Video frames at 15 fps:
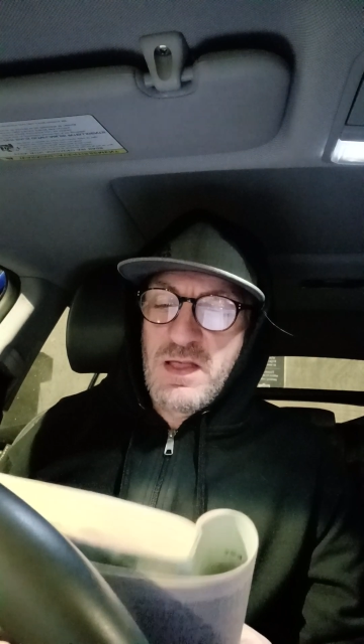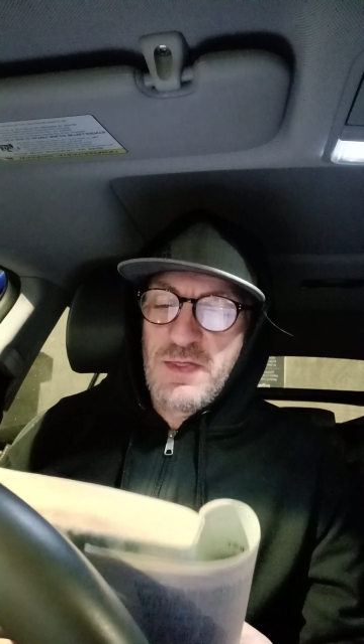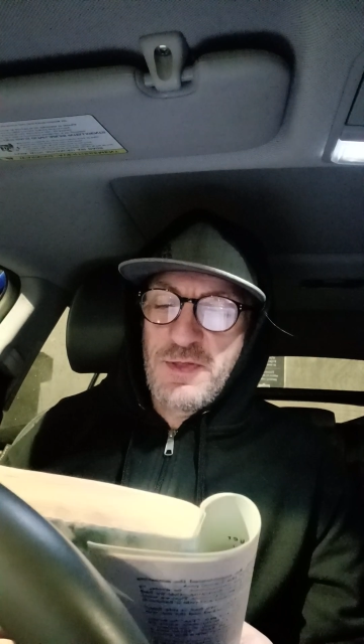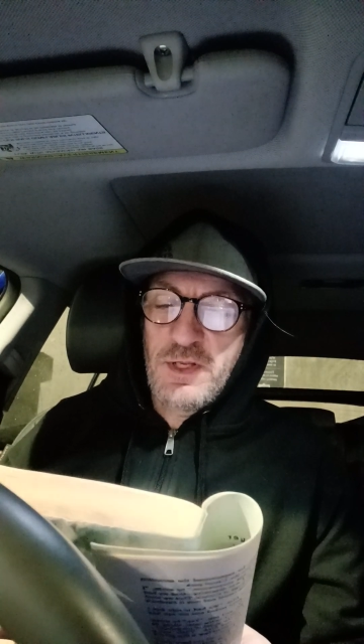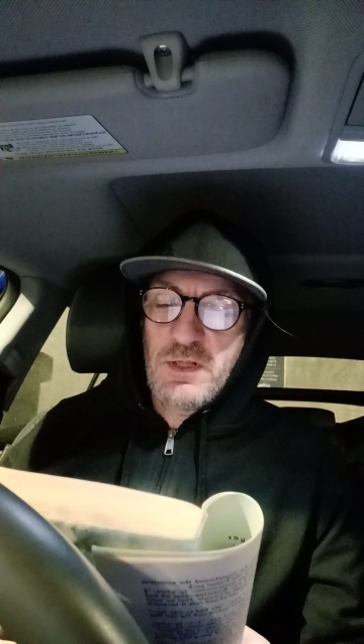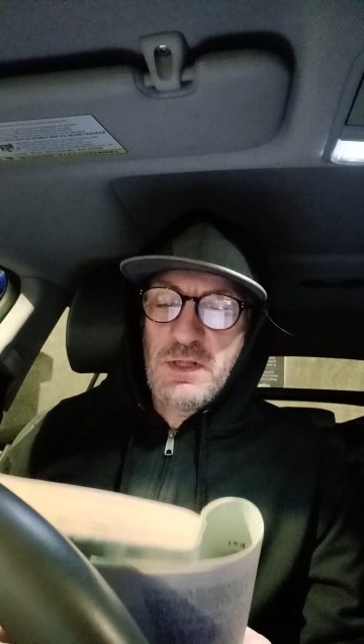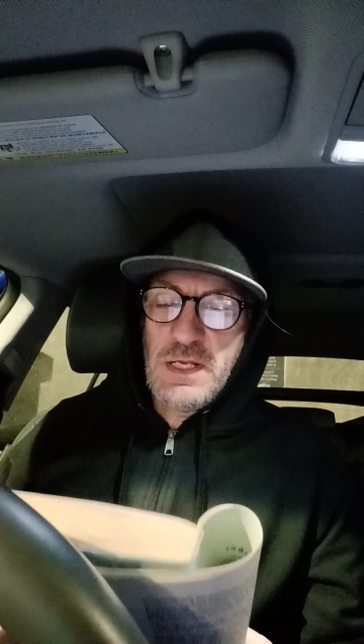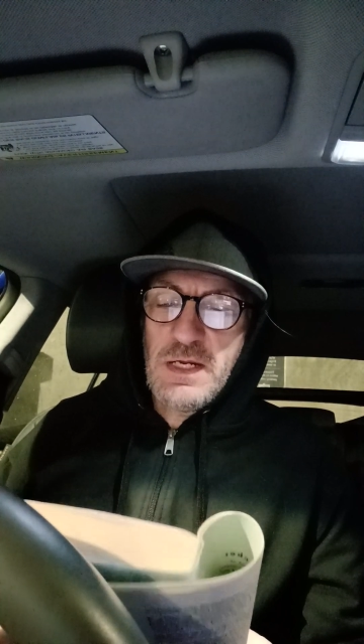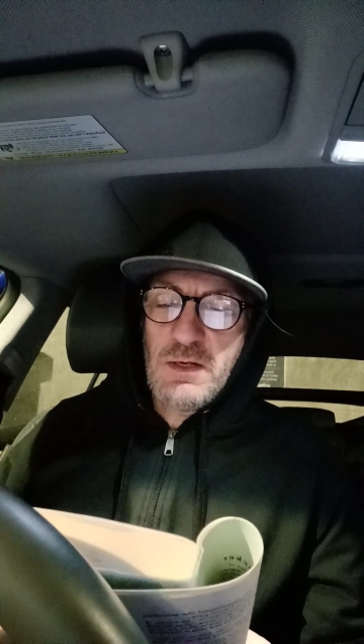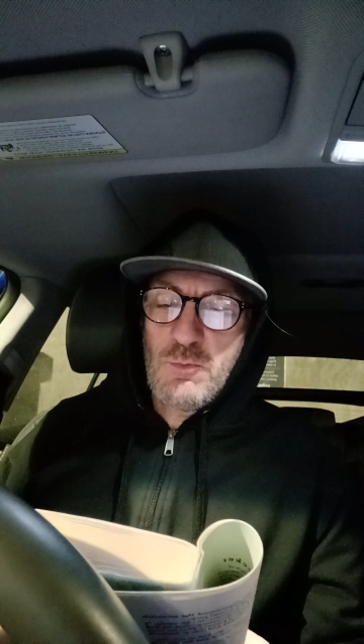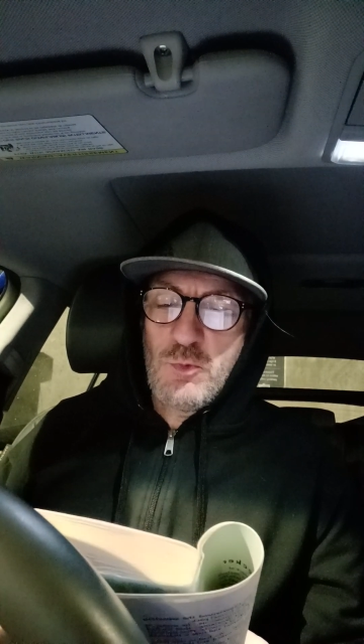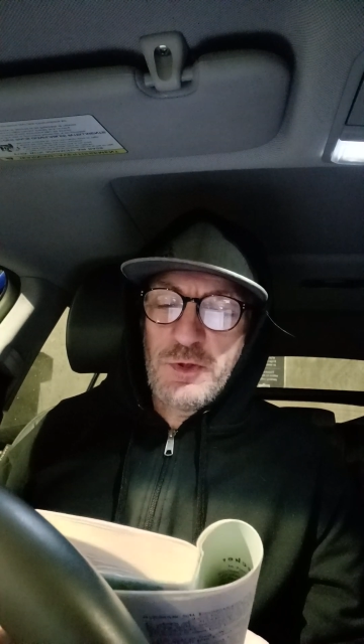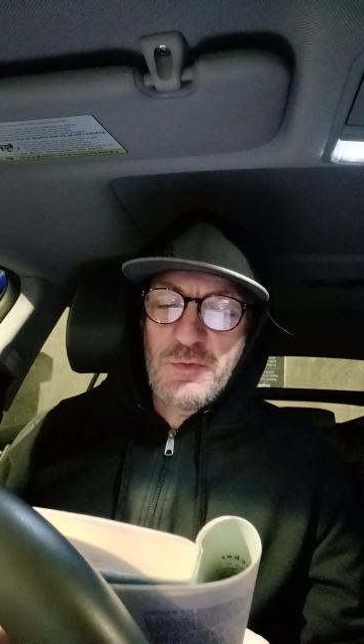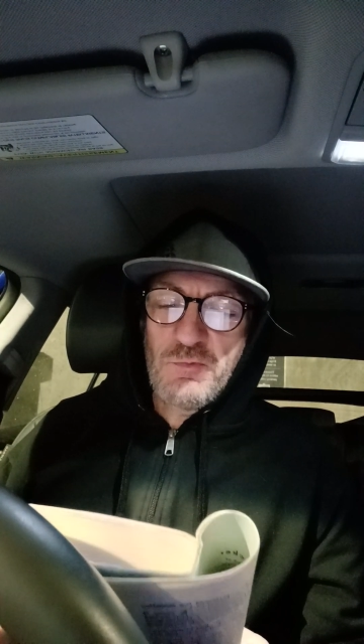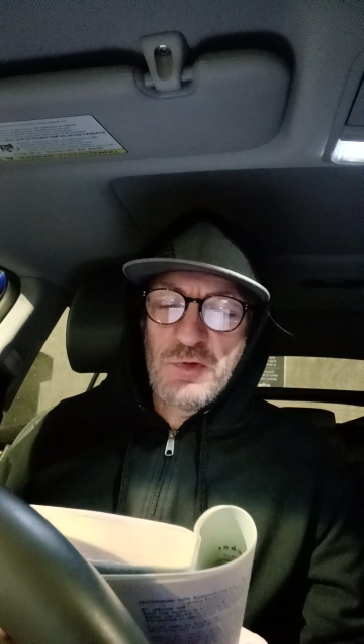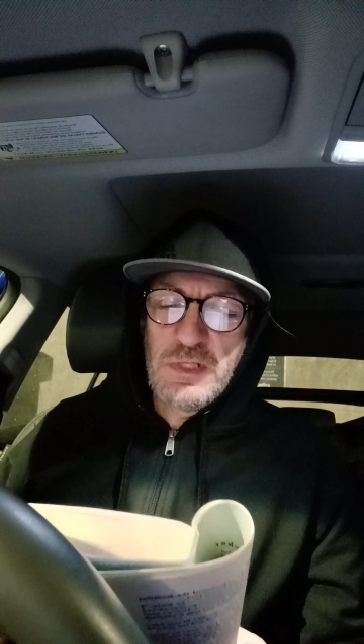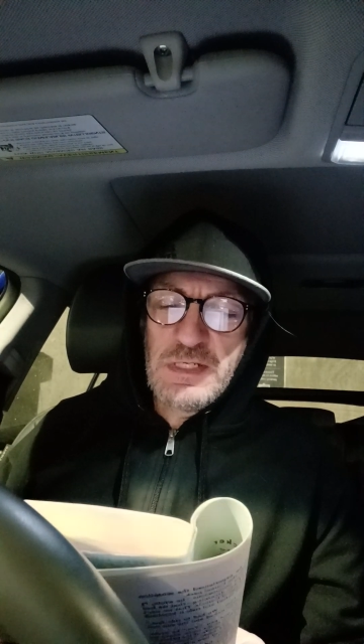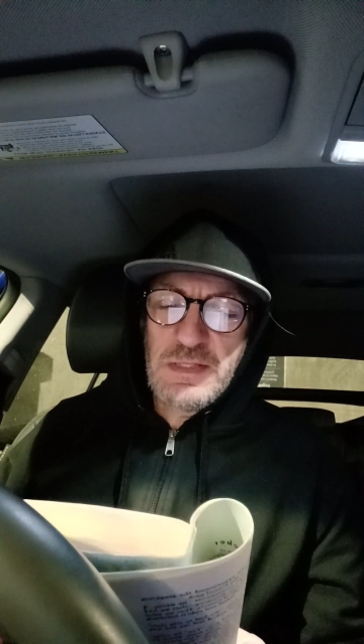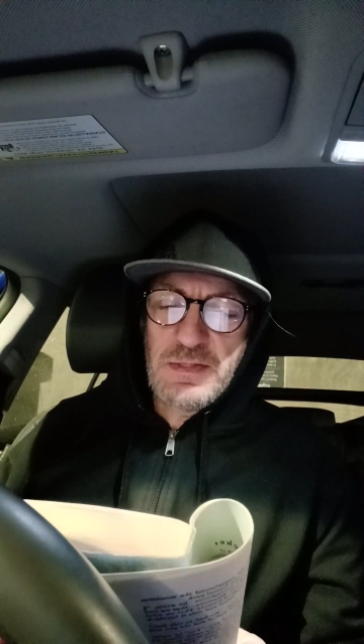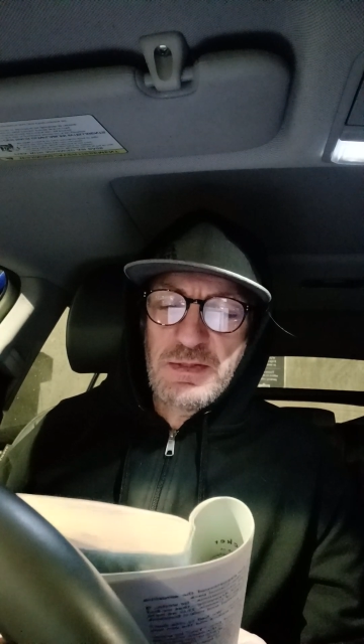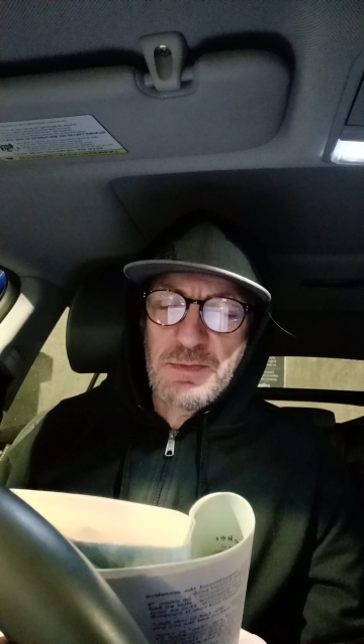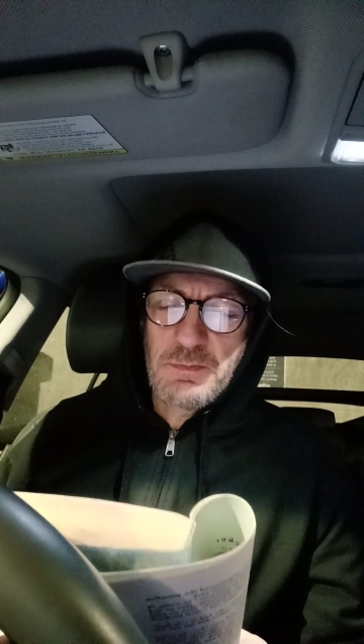The clinic wouldn't
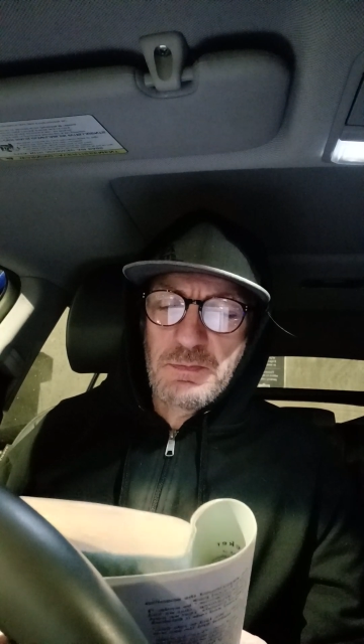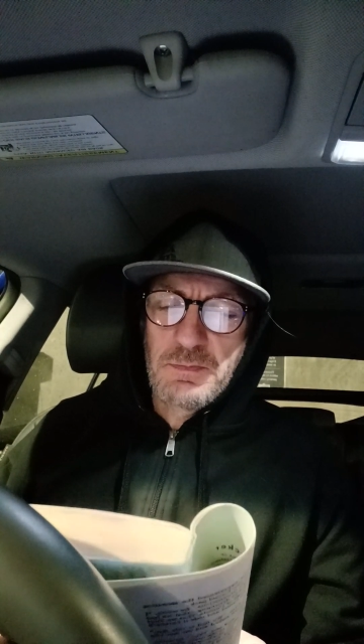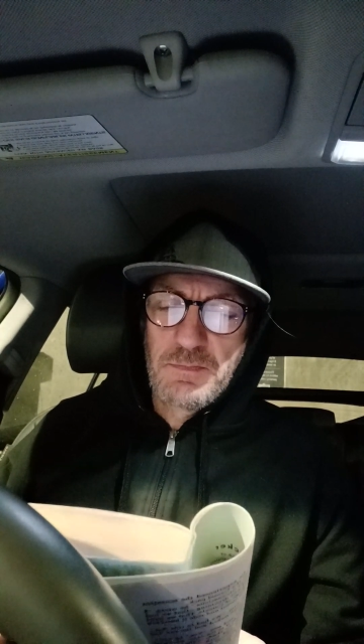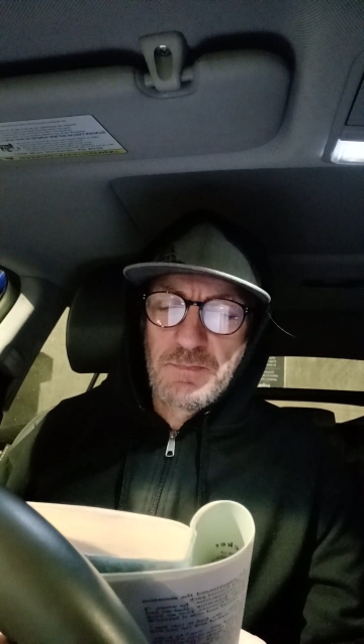release them.